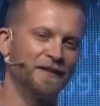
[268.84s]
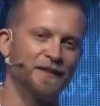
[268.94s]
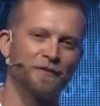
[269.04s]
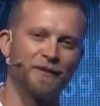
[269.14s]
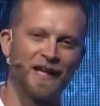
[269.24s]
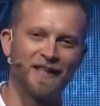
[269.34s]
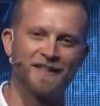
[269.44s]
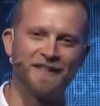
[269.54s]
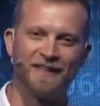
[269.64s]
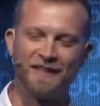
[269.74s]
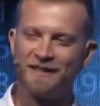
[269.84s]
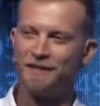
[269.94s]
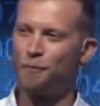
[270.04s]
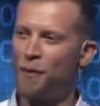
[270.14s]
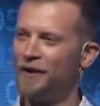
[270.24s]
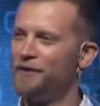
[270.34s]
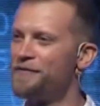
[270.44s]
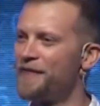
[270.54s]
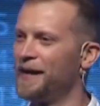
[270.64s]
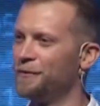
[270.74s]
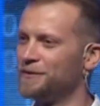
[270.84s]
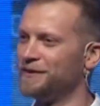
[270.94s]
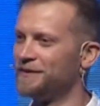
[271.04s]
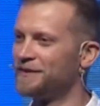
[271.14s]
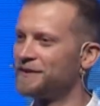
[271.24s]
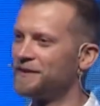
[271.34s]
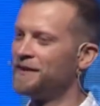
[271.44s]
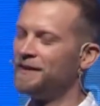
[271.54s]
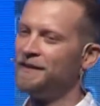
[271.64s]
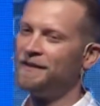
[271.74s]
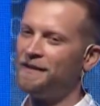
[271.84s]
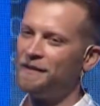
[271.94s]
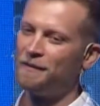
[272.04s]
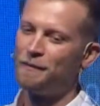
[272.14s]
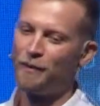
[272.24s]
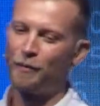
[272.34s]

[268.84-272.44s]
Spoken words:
The reality is it's one of thousands. But